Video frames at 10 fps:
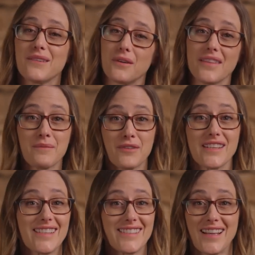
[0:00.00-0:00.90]
Well, that
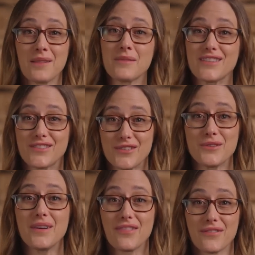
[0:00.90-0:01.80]
brings us to elements
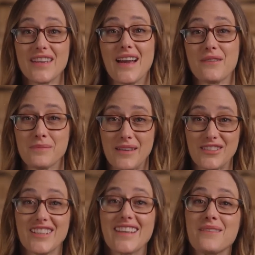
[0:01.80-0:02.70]
two and three I was
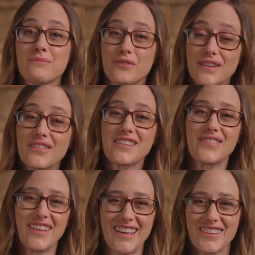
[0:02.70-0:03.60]
mentioning in
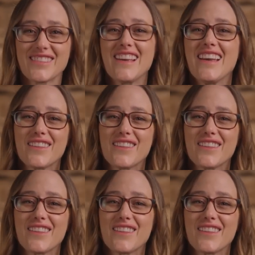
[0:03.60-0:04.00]
previous videos